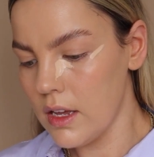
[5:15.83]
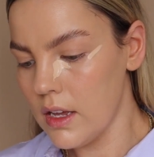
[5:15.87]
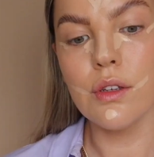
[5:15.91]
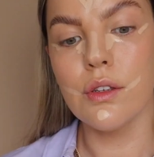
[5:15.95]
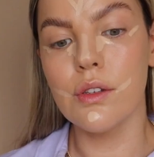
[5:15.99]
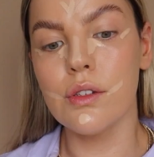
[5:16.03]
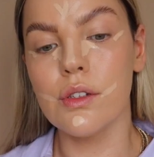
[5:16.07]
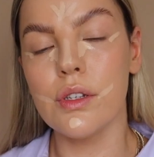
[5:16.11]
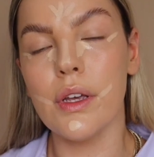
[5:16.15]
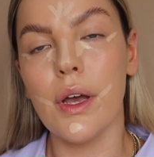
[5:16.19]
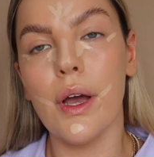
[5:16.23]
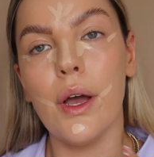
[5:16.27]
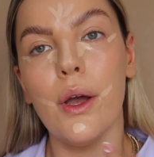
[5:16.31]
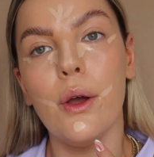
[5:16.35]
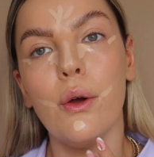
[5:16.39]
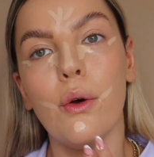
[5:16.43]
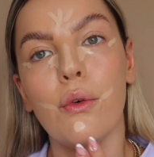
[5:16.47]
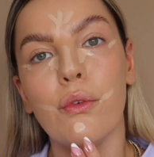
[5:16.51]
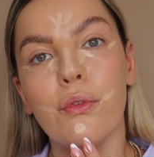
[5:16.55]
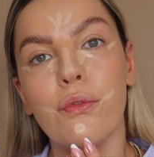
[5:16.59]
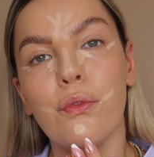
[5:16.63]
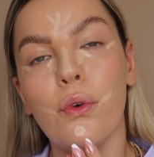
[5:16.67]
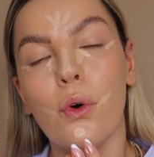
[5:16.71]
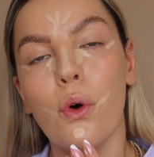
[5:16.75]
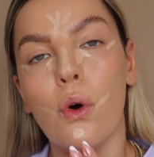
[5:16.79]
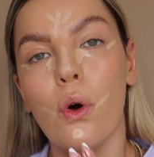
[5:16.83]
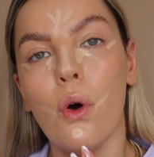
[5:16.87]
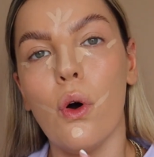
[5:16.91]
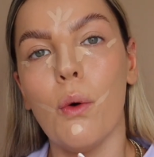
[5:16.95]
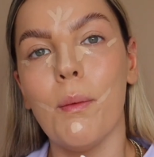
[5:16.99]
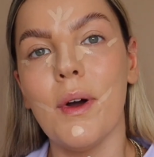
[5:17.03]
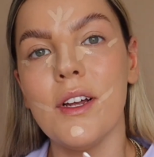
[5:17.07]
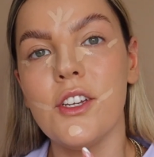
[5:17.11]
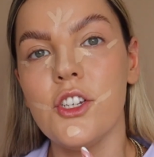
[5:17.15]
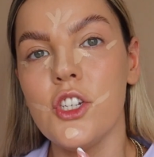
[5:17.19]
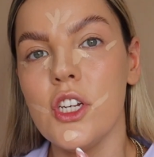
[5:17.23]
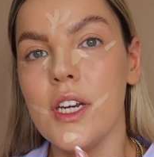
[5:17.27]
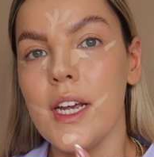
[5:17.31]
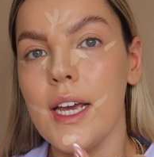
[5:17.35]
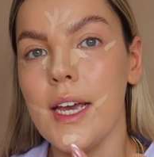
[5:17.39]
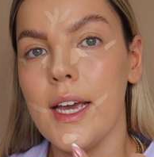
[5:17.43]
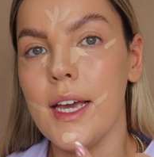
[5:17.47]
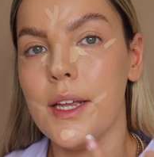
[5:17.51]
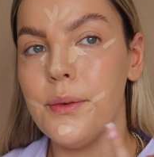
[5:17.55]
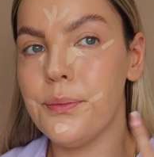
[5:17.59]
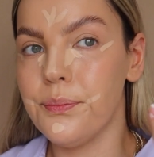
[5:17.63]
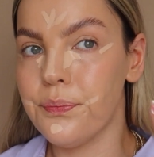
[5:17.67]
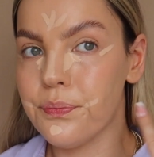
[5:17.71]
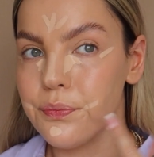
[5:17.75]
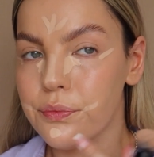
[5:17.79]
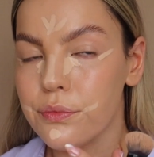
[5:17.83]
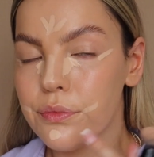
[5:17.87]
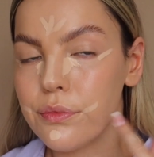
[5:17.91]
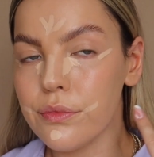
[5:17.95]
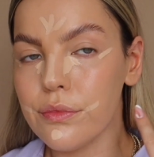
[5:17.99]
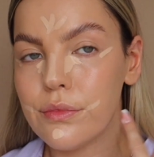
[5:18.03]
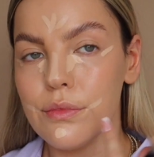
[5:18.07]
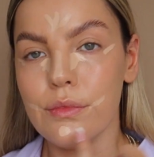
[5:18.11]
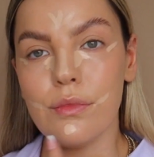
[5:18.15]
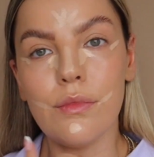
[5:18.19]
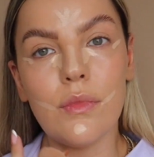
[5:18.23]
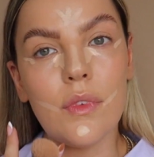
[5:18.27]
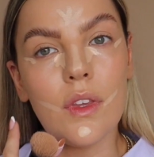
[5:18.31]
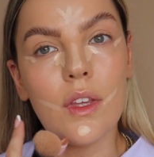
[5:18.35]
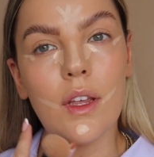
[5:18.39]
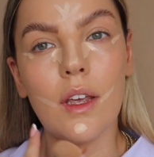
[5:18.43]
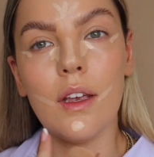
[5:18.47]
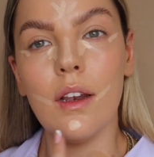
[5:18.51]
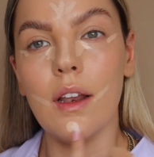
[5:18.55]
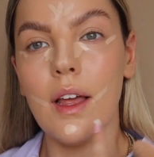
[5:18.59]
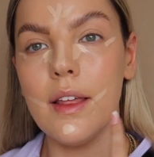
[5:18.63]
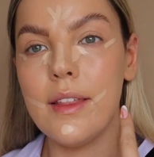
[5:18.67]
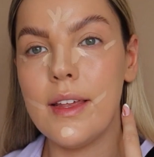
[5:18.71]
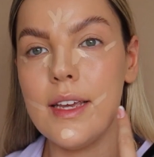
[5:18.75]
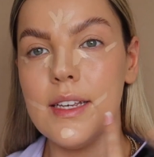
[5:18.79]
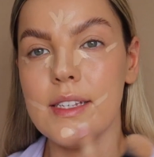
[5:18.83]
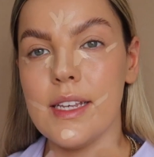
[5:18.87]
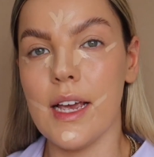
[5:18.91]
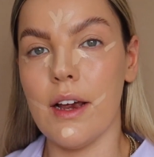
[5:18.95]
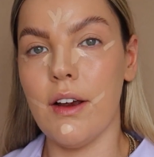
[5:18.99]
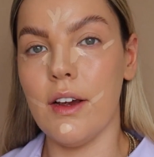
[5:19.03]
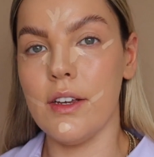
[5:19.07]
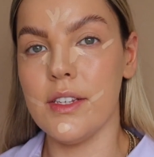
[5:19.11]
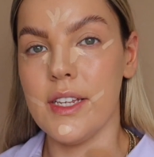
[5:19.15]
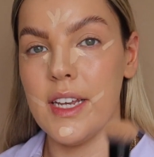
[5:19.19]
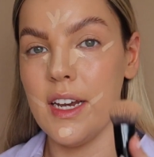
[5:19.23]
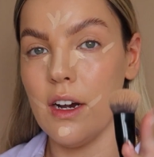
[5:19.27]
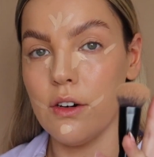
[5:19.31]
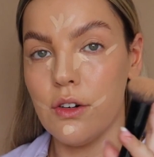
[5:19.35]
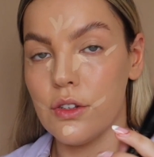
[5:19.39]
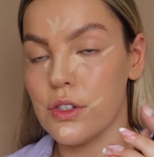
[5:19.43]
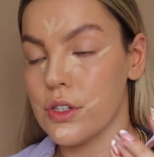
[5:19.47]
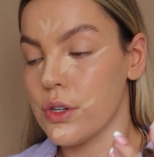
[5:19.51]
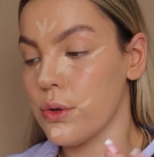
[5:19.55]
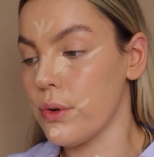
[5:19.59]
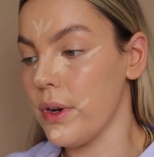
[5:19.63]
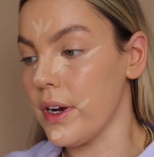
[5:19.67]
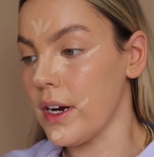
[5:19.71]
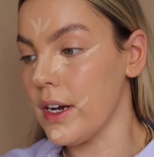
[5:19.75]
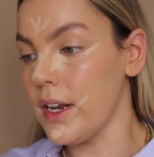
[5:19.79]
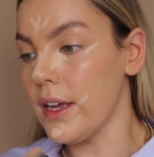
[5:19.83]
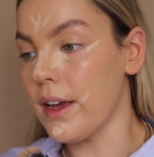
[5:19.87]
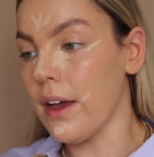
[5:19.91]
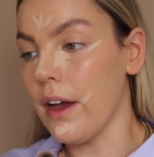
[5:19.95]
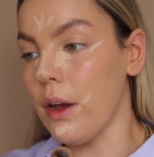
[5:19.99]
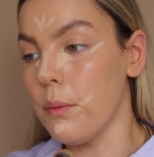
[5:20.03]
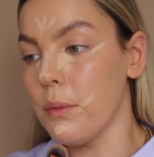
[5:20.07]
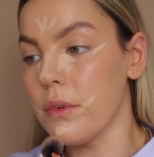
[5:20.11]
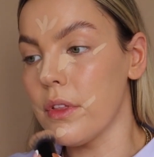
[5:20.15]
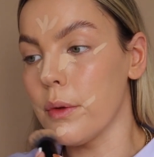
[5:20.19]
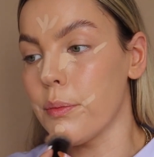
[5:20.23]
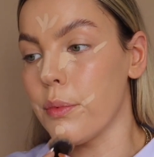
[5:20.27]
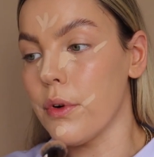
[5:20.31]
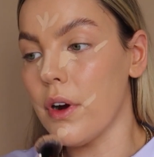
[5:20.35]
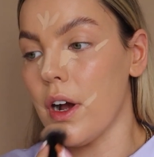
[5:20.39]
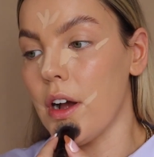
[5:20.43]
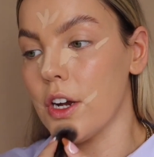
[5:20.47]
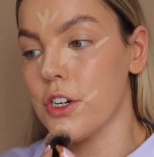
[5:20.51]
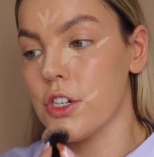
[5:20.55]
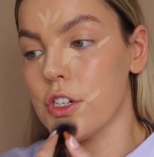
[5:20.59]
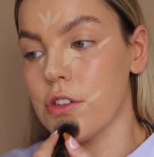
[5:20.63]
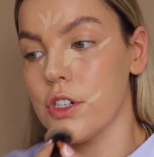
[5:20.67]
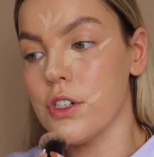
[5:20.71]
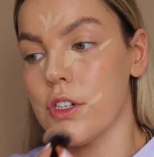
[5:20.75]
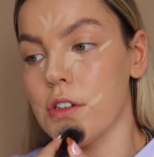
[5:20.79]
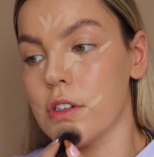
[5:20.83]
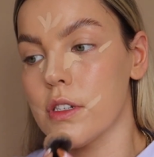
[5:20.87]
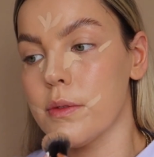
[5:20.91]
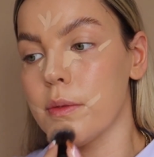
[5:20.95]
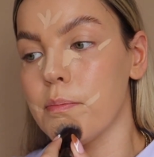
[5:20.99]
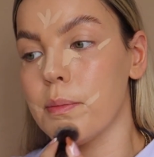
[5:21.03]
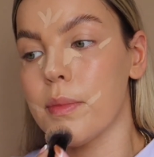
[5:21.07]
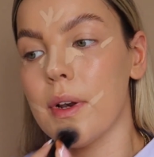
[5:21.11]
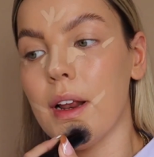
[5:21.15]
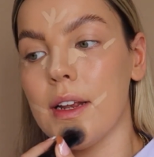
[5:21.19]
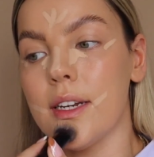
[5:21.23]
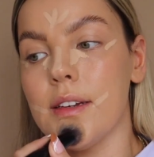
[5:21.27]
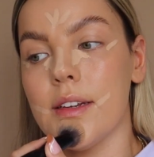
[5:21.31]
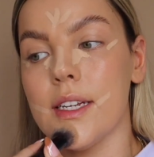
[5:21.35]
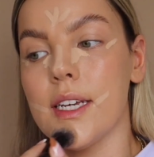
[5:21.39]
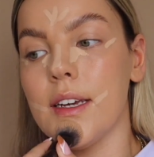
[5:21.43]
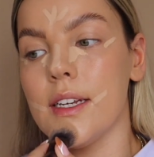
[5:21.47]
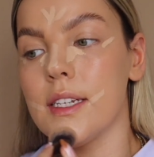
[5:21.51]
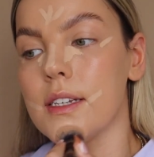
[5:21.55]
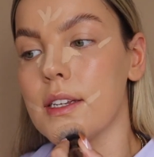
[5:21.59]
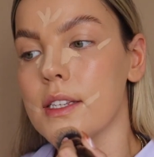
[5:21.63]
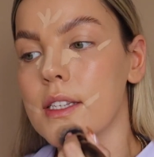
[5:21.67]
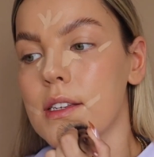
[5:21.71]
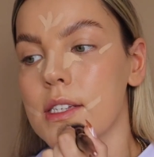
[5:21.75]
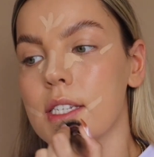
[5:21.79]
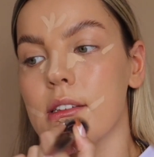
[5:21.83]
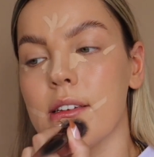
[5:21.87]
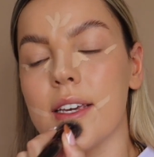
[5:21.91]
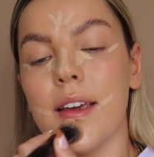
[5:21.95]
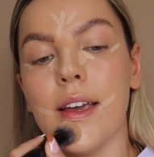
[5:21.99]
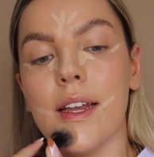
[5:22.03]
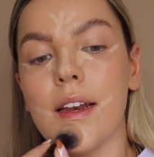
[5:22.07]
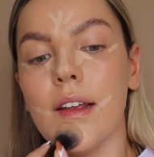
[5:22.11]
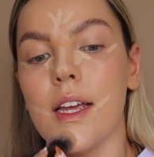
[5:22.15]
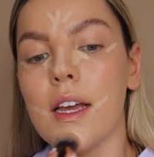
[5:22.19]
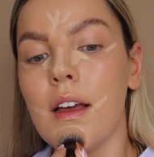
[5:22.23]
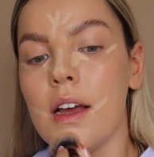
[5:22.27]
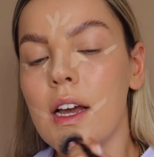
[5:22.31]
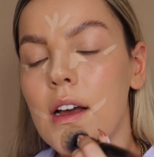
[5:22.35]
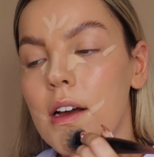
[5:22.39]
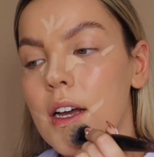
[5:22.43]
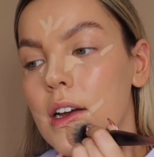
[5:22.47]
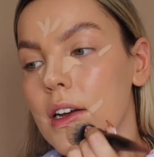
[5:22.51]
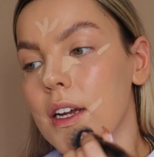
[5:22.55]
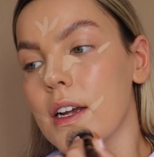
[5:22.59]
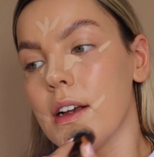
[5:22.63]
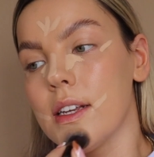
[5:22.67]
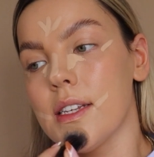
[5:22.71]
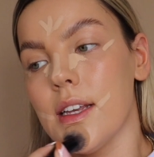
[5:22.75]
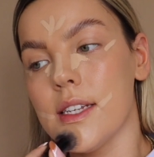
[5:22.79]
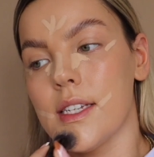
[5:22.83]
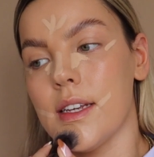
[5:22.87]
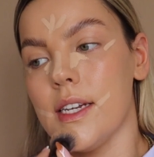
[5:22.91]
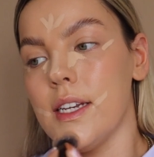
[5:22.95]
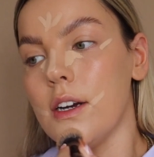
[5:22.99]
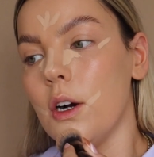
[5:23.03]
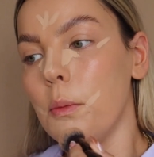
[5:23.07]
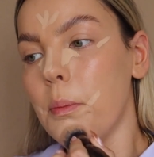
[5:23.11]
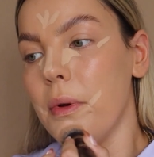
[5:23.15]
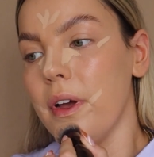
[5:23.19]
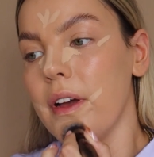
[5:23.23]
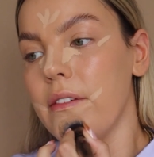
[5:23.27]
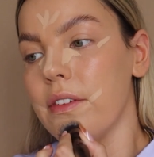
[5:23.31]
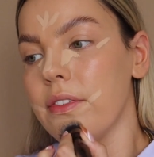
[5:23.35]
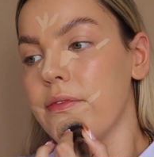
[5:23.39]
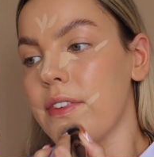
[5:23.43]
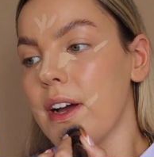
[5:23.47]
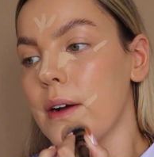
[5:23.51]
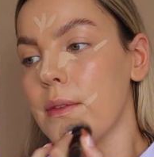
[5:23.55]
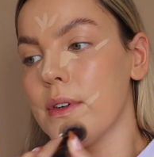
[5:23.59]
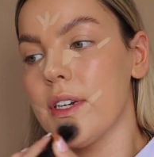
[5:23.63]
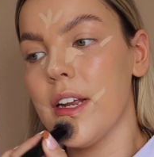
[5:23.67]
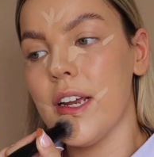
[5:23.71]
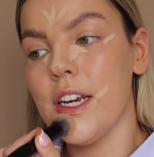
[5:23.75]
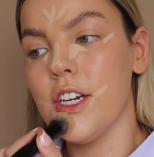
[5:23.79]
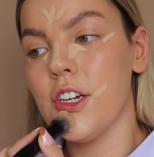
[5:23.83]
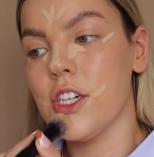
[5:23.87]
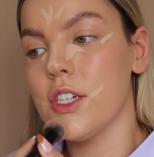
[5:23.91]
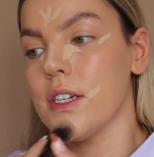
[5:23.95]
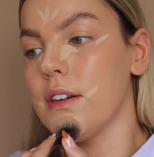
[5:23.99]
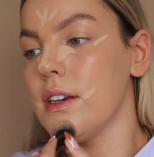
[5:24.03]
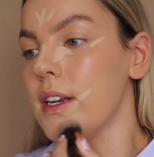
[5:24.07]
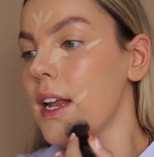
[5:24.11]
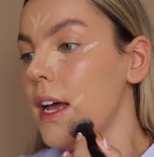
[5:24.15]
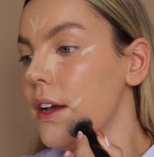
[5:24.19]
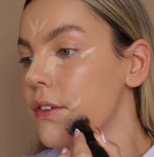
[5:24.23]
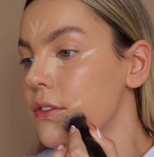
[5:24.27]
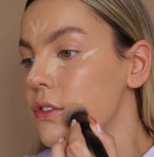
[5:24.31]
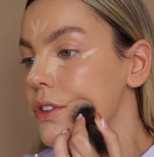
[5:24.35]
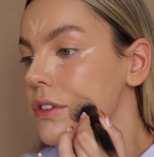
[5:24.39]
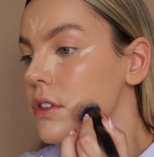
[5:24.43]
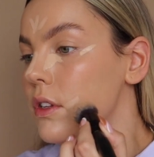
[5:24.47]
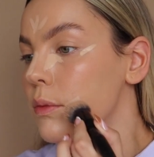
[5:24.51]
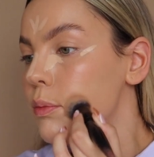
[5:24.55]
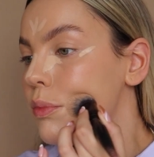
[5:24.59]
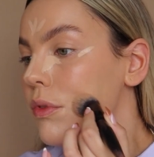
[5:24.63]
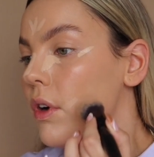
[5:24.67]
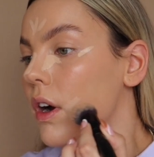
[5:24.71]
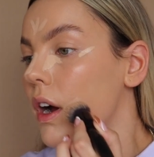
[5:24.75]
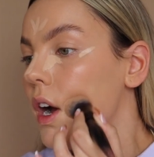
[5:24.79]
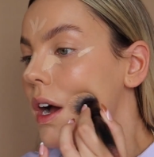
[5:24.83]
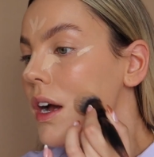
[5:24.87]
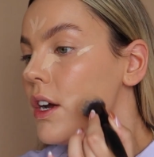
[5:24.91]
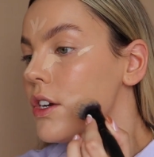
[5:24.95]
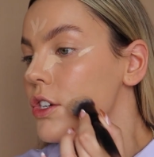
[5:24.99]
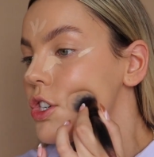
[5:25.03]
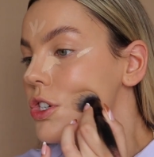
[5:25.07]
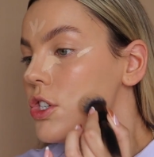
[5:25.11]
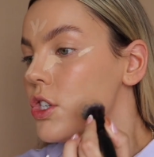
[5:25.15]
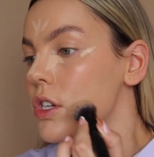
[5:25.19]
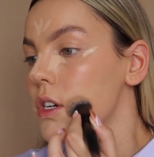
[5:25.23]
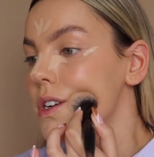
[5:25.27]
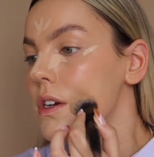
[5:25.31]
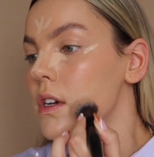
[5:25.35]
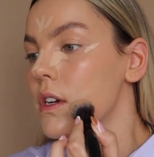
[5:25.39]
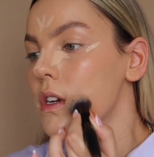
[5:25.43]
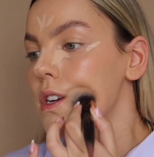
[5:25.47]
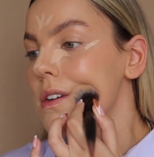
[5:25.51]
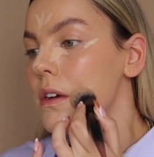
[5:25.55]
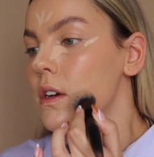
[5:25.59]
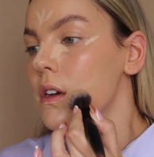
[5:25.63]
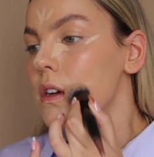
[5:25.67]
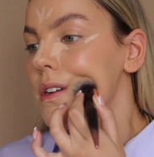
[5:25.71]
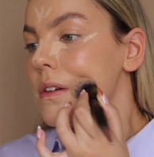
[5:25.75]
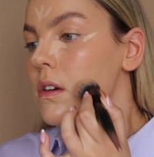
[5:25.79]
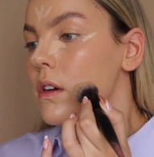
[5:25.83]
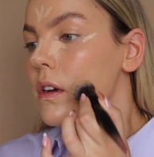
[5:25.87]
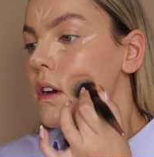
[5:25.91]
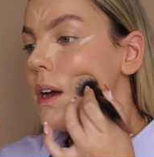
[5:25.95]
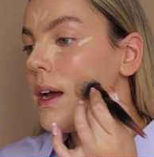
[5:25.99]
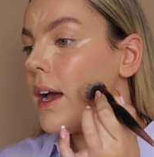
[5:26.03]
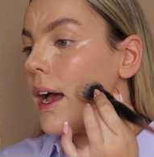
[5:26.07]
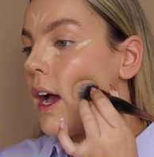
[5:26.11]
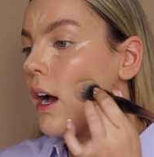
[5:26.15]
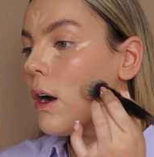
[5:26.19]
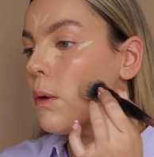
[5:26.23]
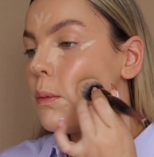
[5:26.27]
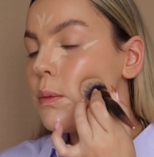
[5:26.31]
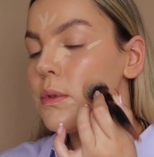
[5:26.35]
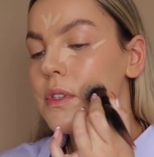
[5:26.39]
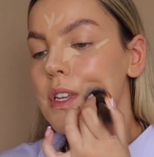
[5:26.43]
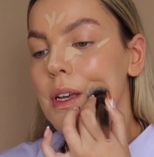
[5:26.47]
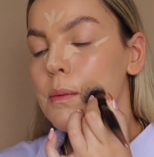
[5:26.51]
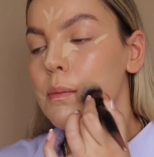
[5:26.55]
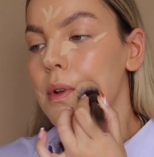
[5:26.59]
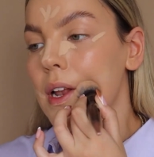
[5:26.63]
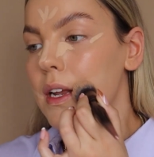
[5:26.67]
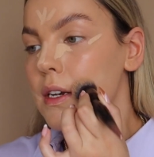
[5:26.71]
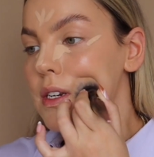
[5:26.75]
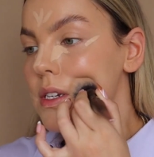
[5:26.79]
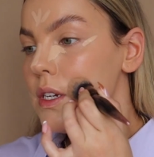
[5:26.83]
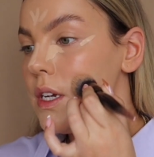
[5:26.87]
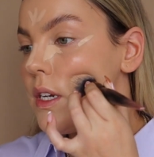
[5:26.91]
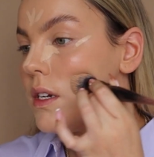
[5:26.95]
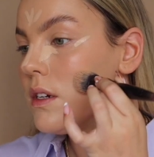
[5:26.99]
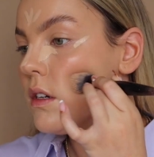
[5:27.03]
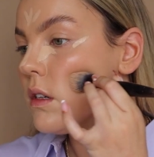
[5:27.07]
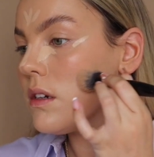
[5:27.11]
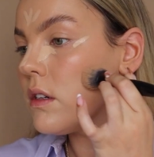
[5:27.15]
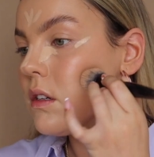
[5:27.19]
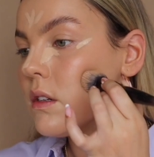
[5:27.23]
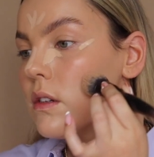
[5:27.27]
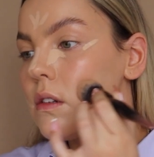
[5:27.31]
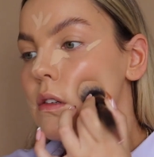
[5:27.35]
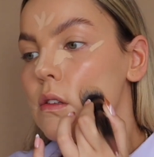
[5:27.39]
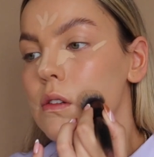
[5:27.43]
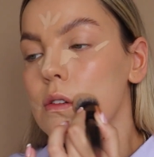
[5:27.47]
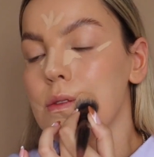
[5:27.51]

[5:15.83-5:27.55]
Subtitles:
So for my chin and like these areas here, I'll just quickly go in with a brush and just blend it into the skin, and because there's a little bit of foundation left on the brush, it helps it blend in